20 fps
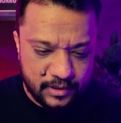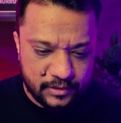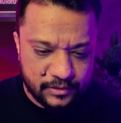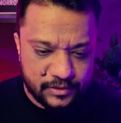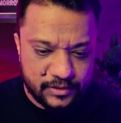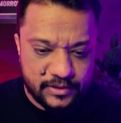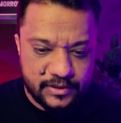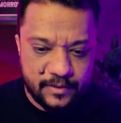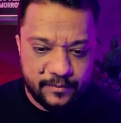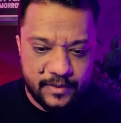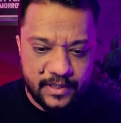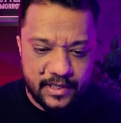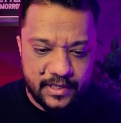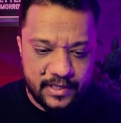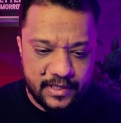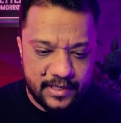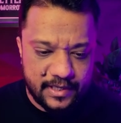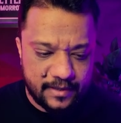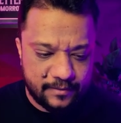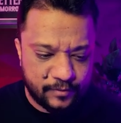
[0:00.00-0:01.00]
So
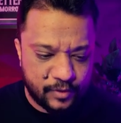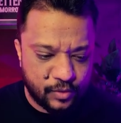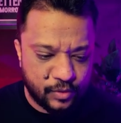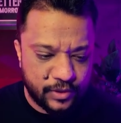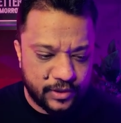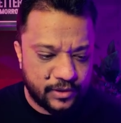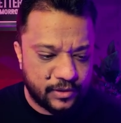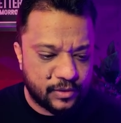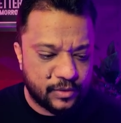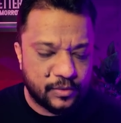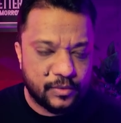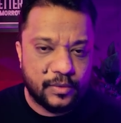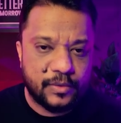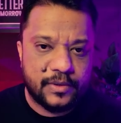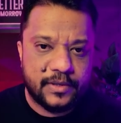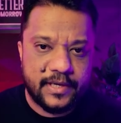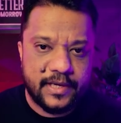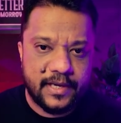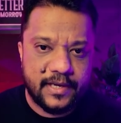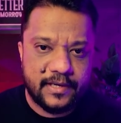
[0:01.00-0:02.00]
similarly, I'm going to
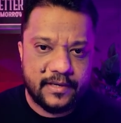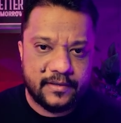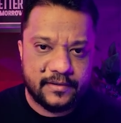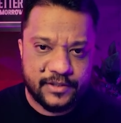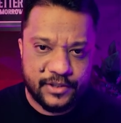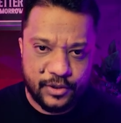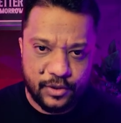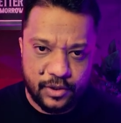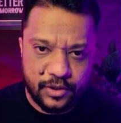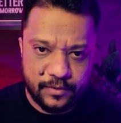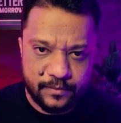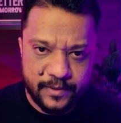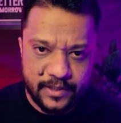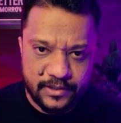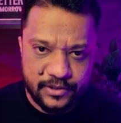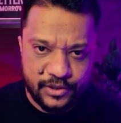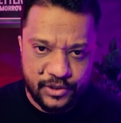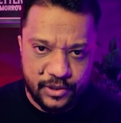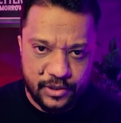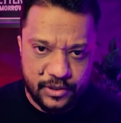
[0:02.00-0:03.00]
create a shot by
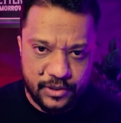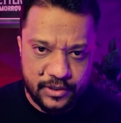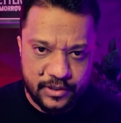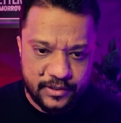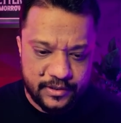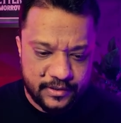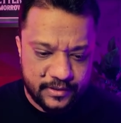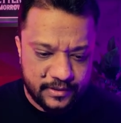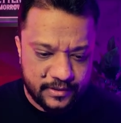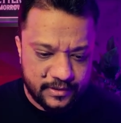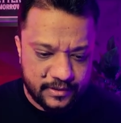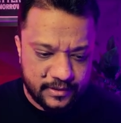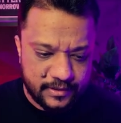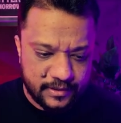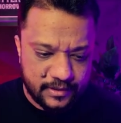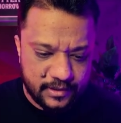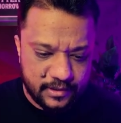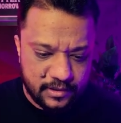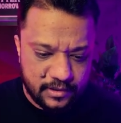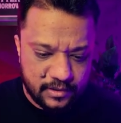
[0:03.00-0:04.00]
shot
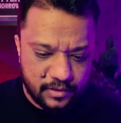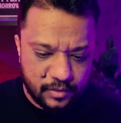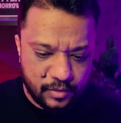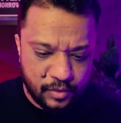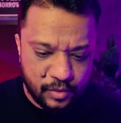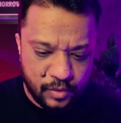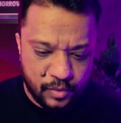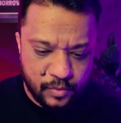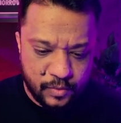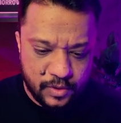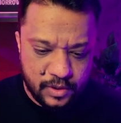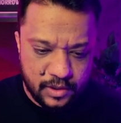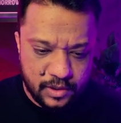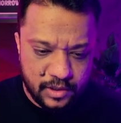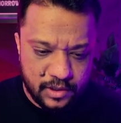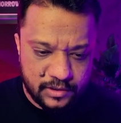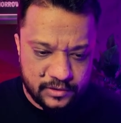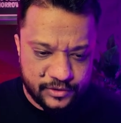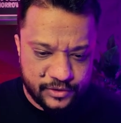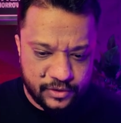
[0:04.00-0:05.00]

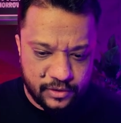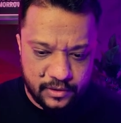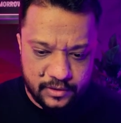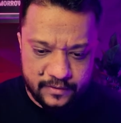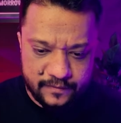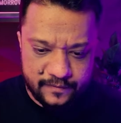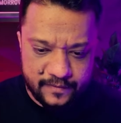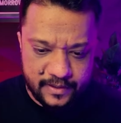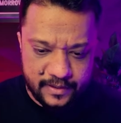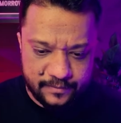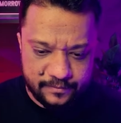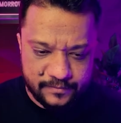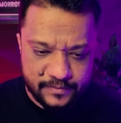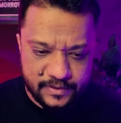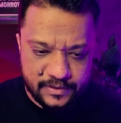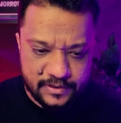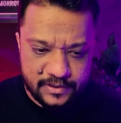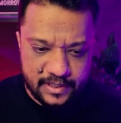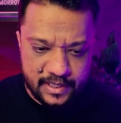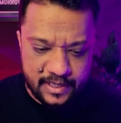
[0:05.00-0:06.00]
overall short
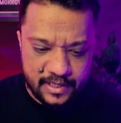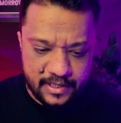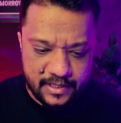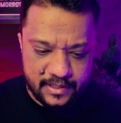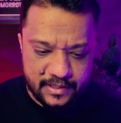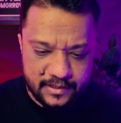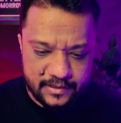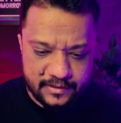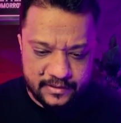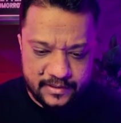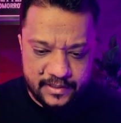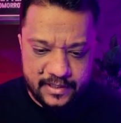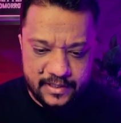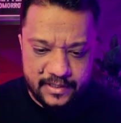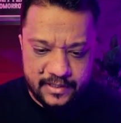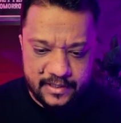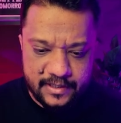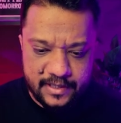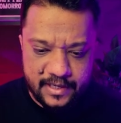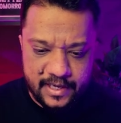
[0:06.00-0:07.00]
films and
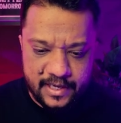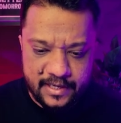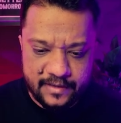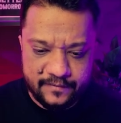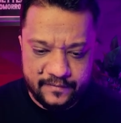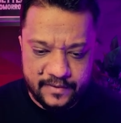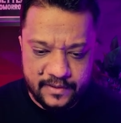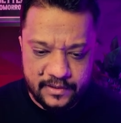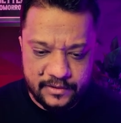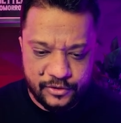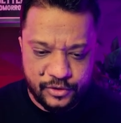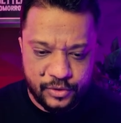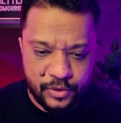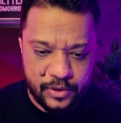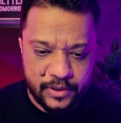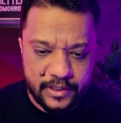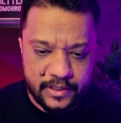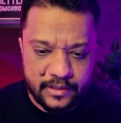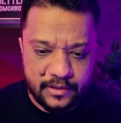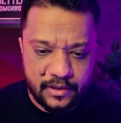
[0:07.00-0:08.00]
then I will
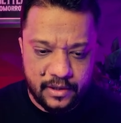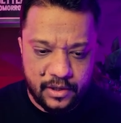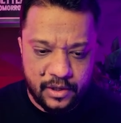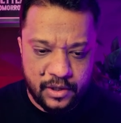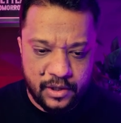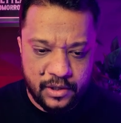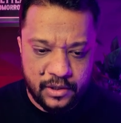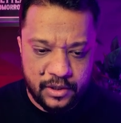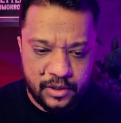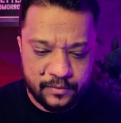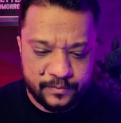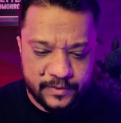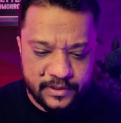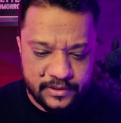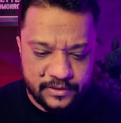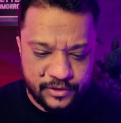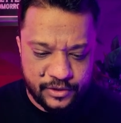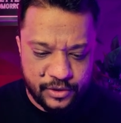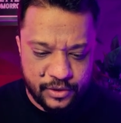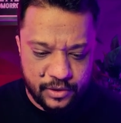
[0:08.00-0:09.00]
join all of
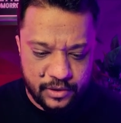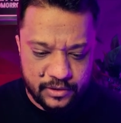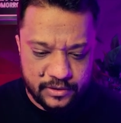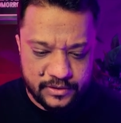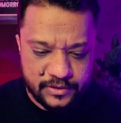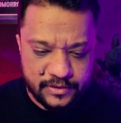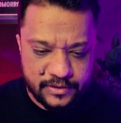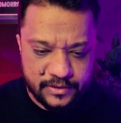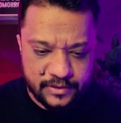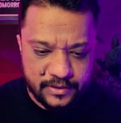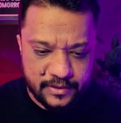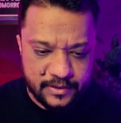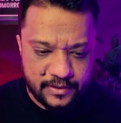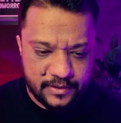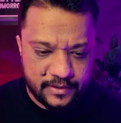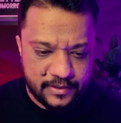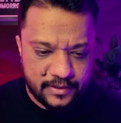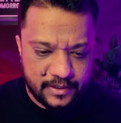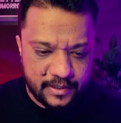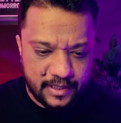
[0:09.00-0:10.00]
these shots
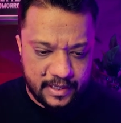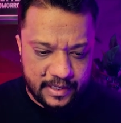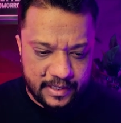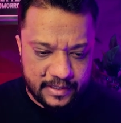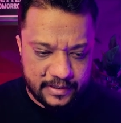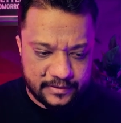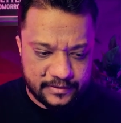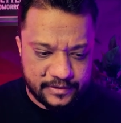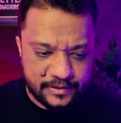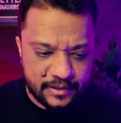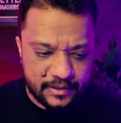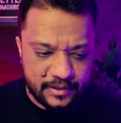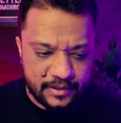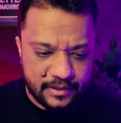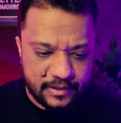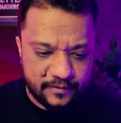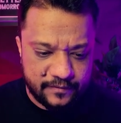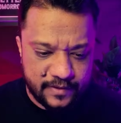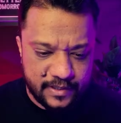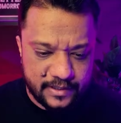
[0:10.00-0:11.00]
and
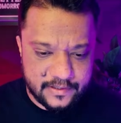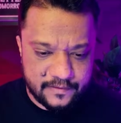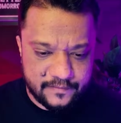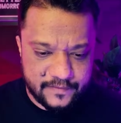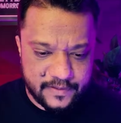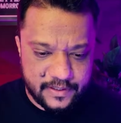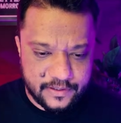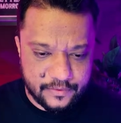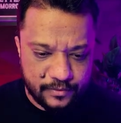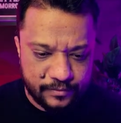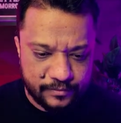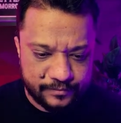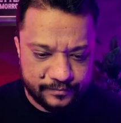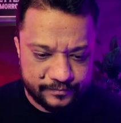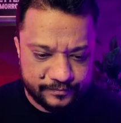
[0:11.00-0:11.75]
generate a final video.